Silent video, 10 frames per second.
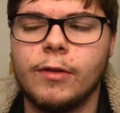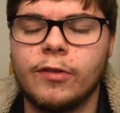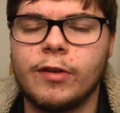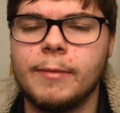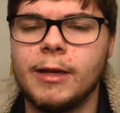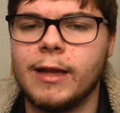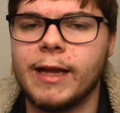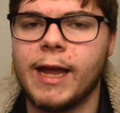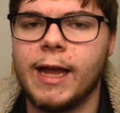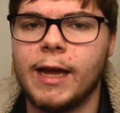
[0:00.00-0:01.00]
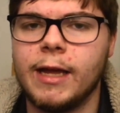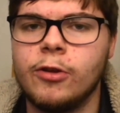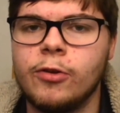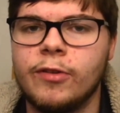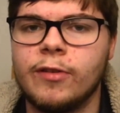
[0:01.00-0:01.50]
somebody like AA,
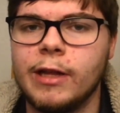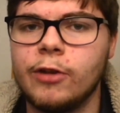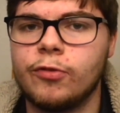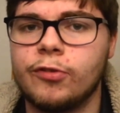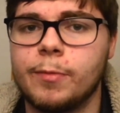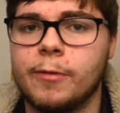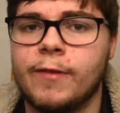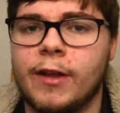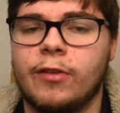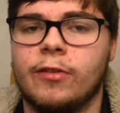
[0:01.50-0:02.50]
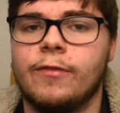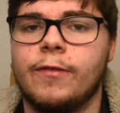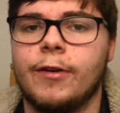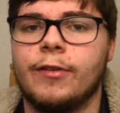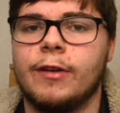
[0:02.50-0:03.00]
who is a literature professor, so
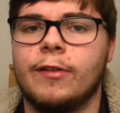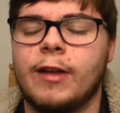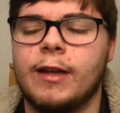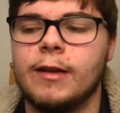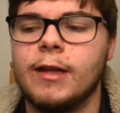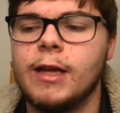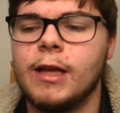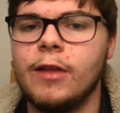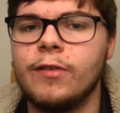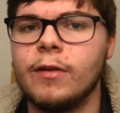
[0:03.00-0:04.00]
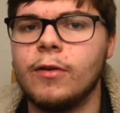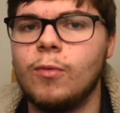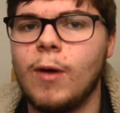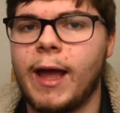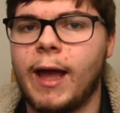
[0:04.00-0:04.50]
far as I understand it, isn't
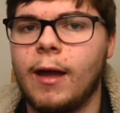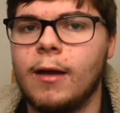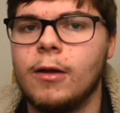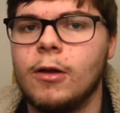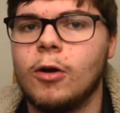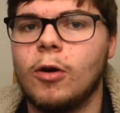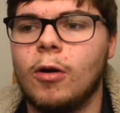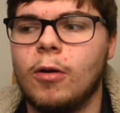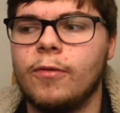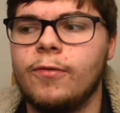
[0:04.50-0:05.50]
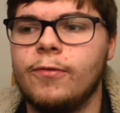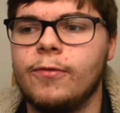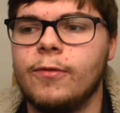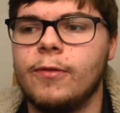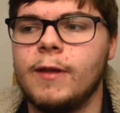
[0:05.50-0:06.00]
aware of
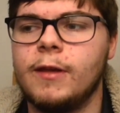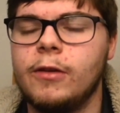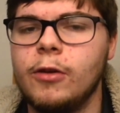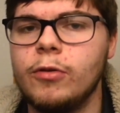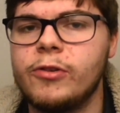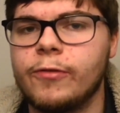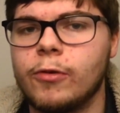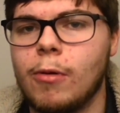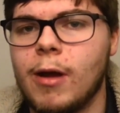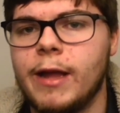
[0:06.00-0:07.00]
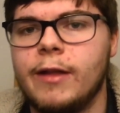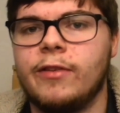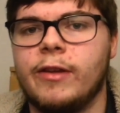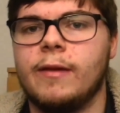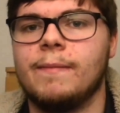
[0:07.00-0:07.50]
the huge
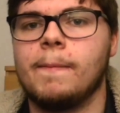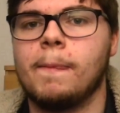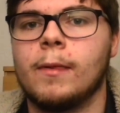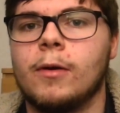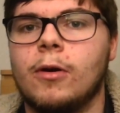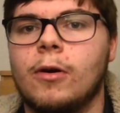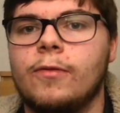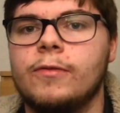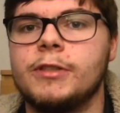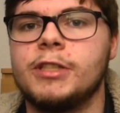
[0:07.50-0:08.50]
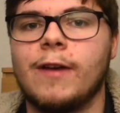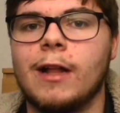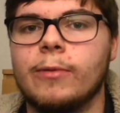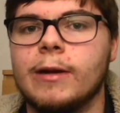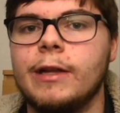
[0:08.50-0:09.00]
variety of
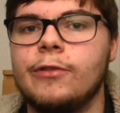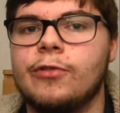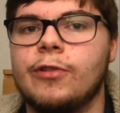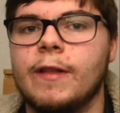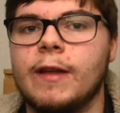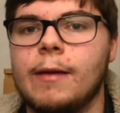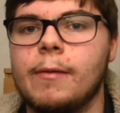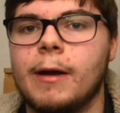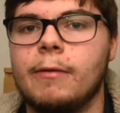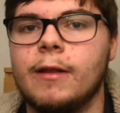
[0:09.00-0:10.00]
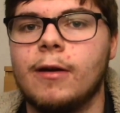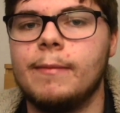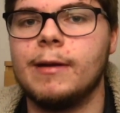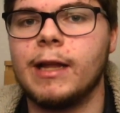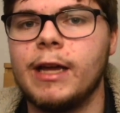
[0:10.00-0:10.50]
chivalric literature that came about in the
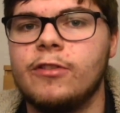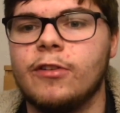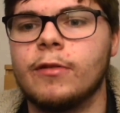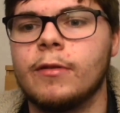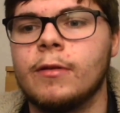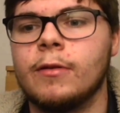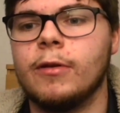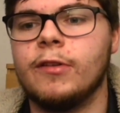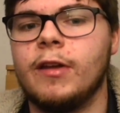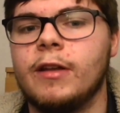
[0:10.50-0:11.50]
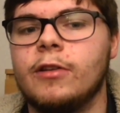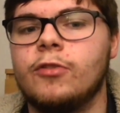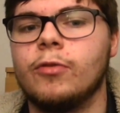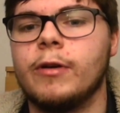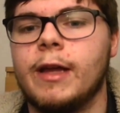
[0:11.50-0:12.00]
High Middle Ages. Chrétien de
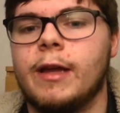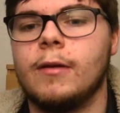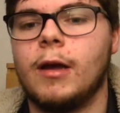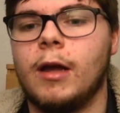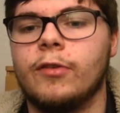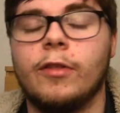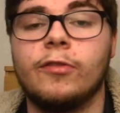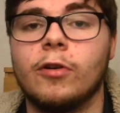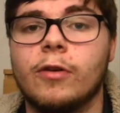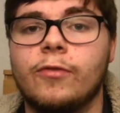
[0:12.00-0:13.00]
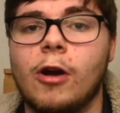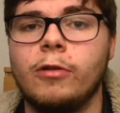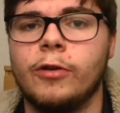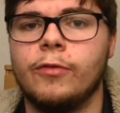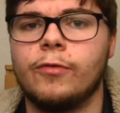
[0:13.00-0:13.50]
Troyes, the Song of
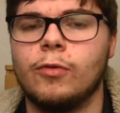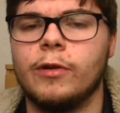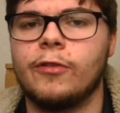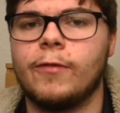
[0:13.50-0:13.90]
Roland for all its